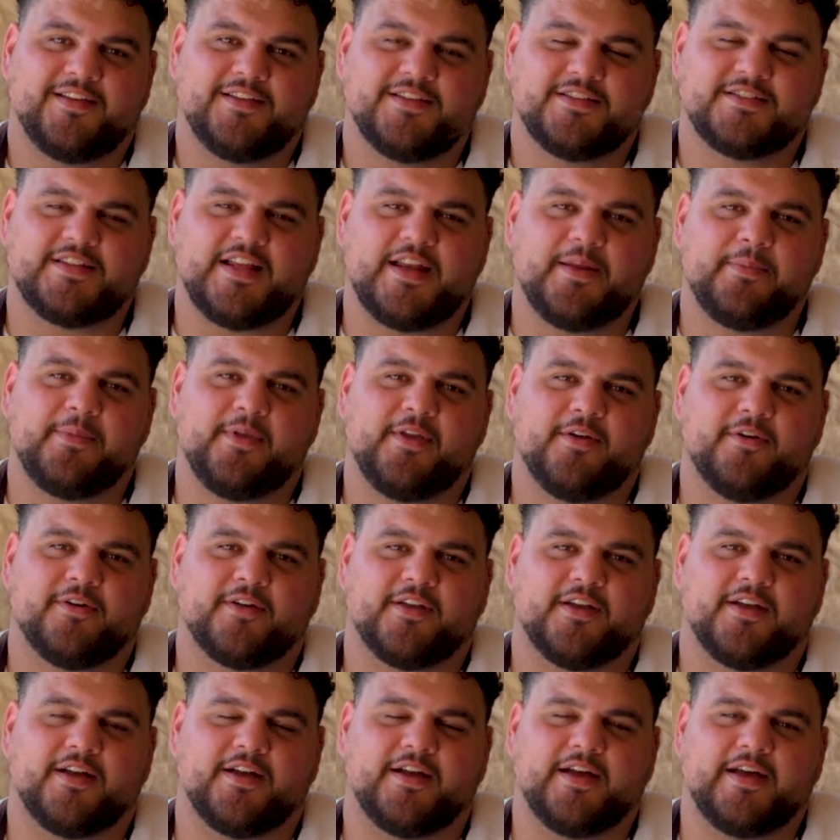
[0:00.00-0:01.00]
Sunny
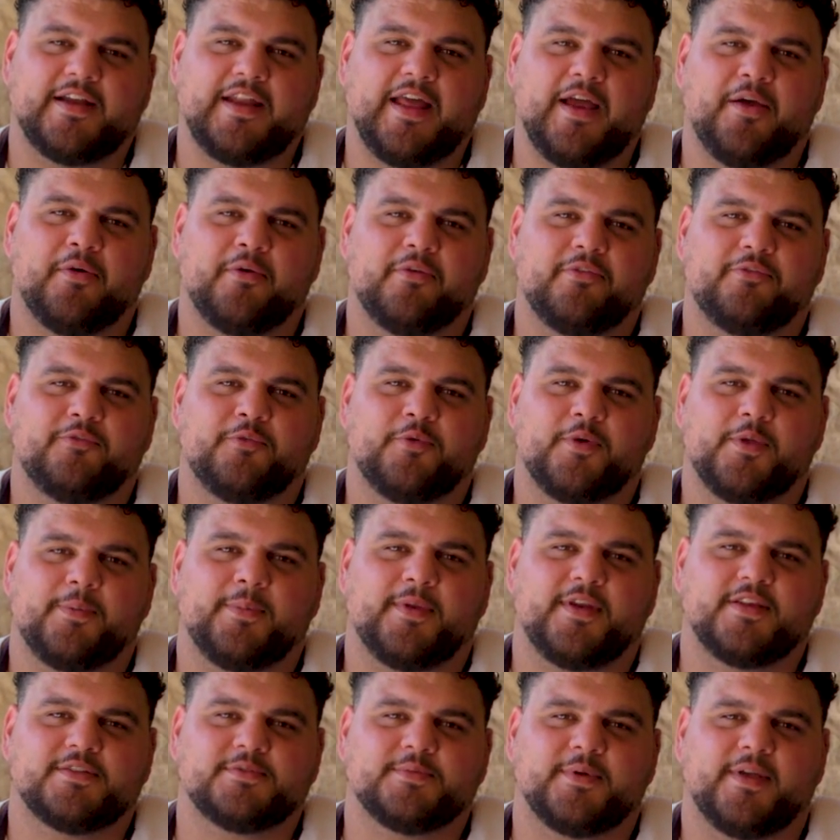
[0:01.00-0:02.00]
Mallorca, an hour and 40
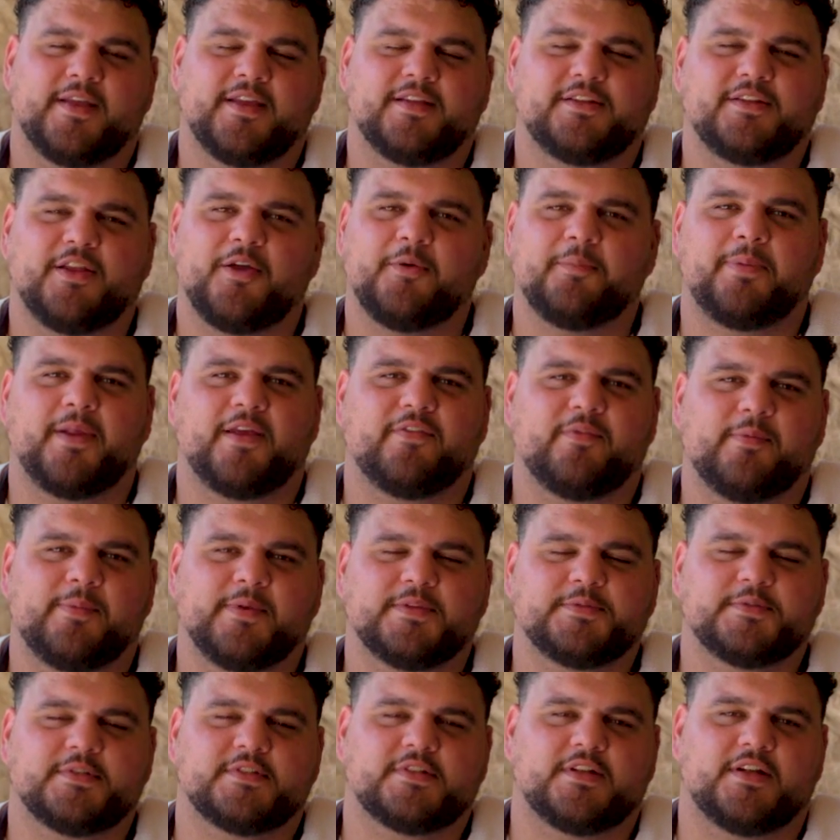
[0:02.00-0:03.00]
minutes away. Don't pay for
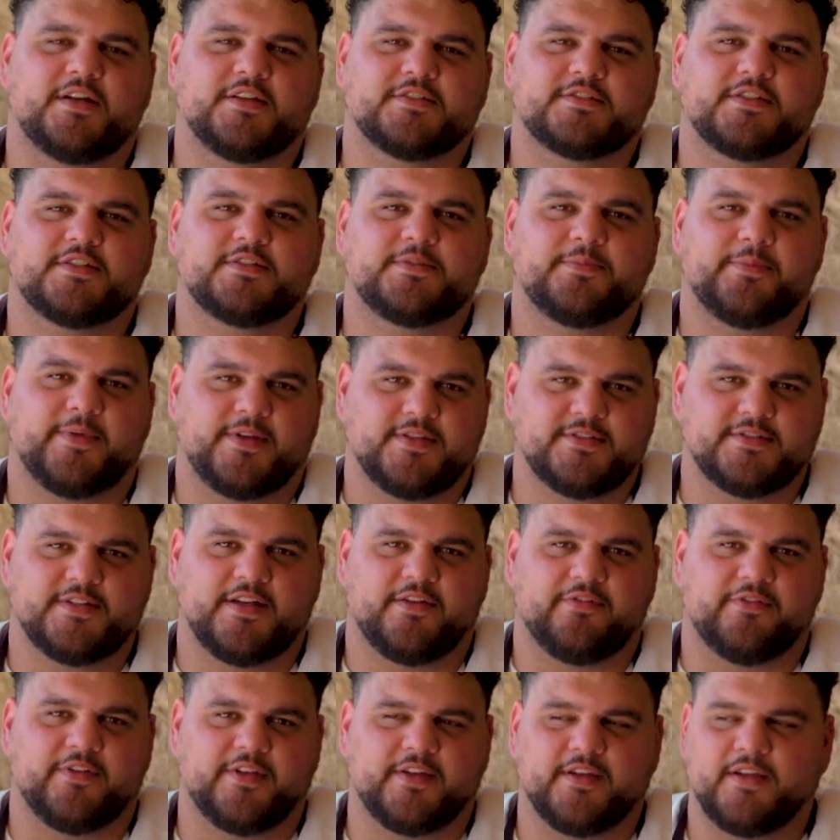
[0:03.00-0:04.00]
business class because it means
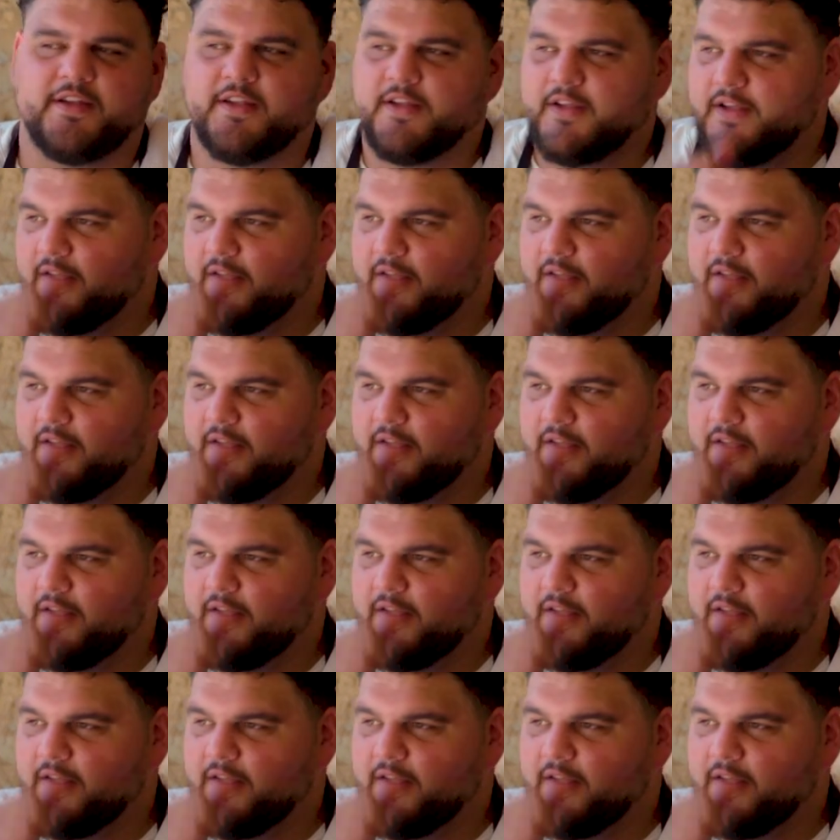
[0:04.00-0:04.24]
nothing.